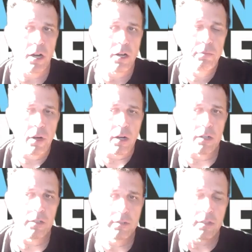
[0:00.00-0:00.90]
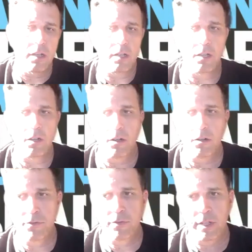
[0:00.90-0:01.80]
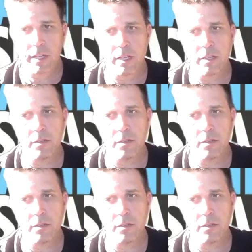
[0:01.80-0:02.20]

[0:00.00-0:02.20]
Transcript: are parts of, again,